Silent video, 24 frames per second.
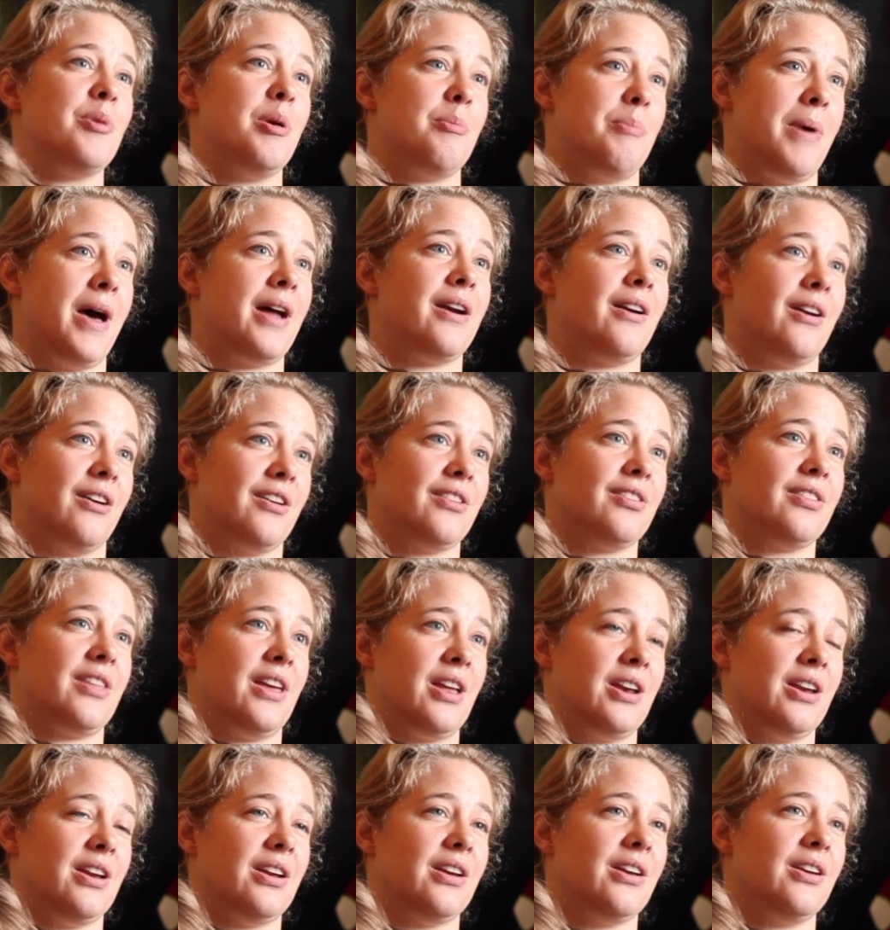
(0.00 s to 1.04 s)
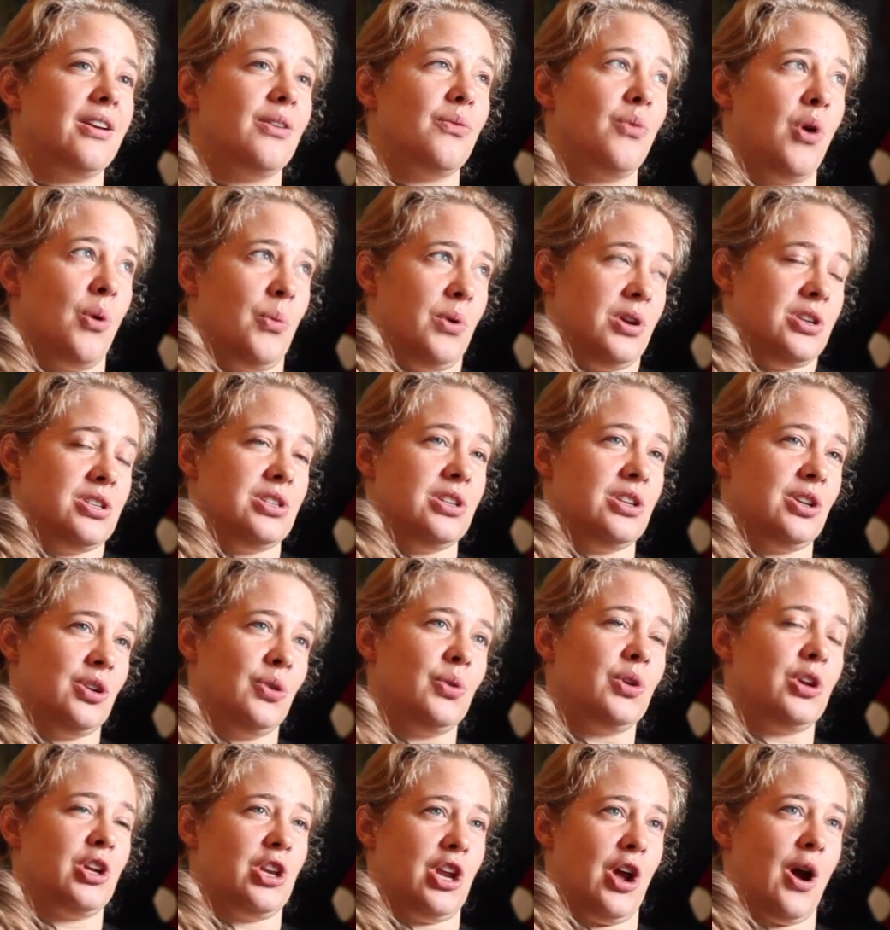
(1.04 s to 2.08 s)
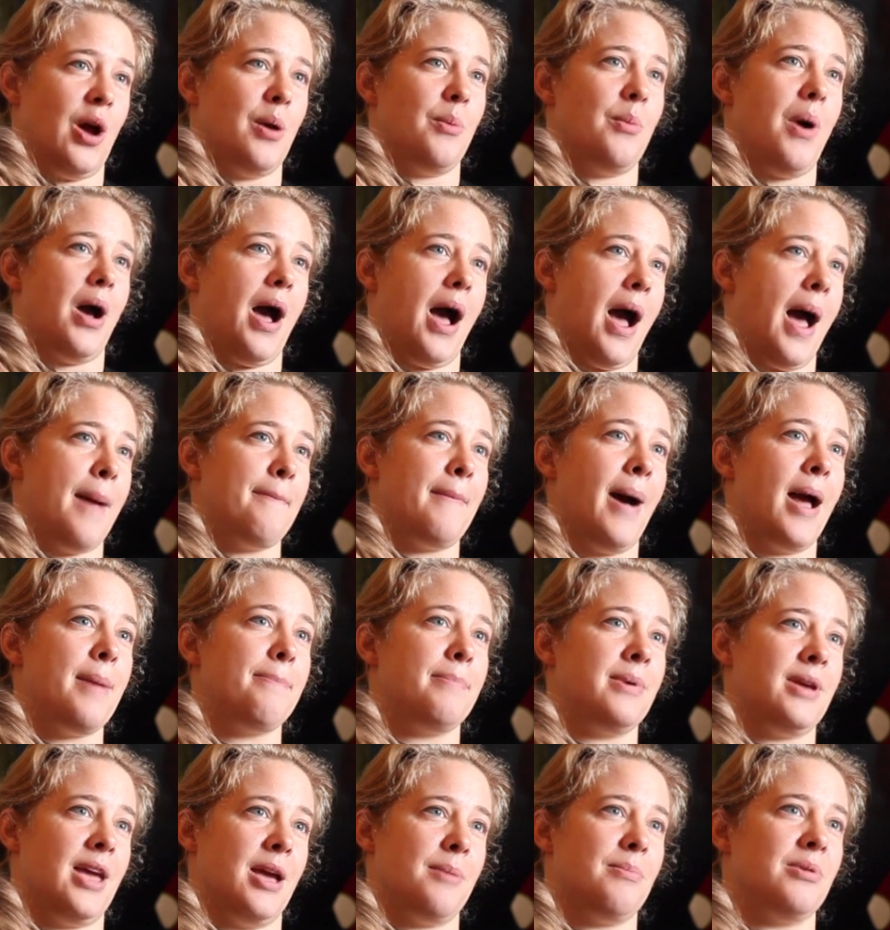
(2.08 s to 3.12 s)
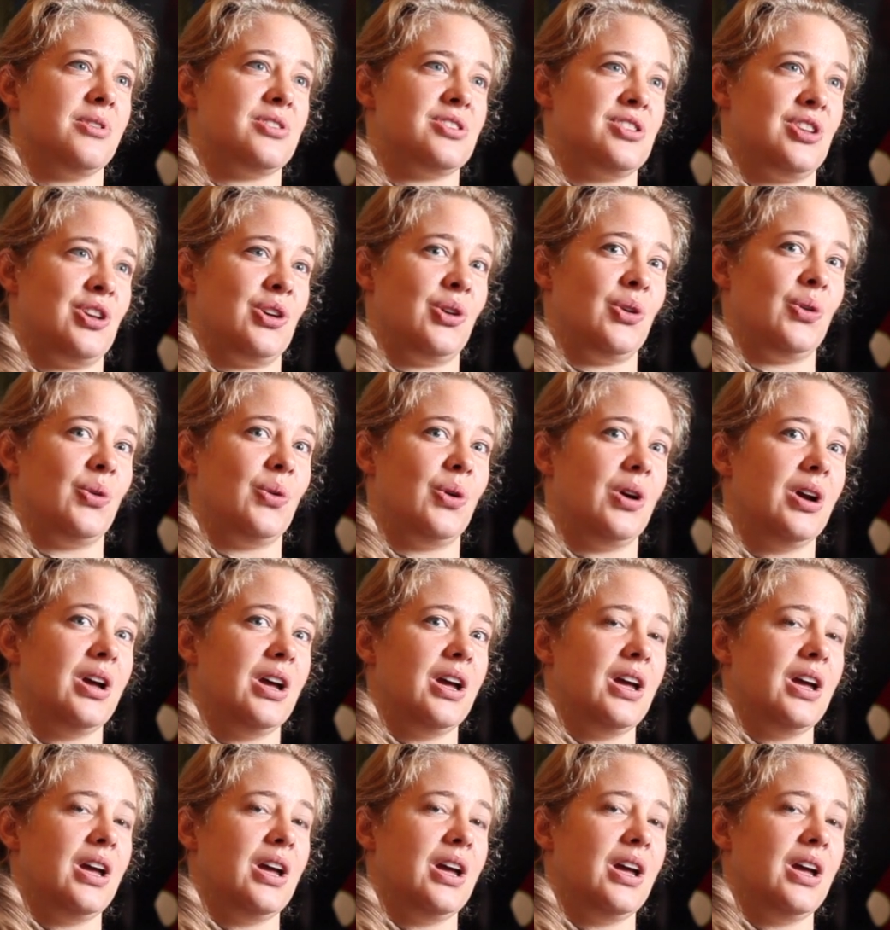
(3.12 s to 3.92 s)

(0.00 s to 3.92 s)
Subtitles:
bit better than what we do. I might be able to,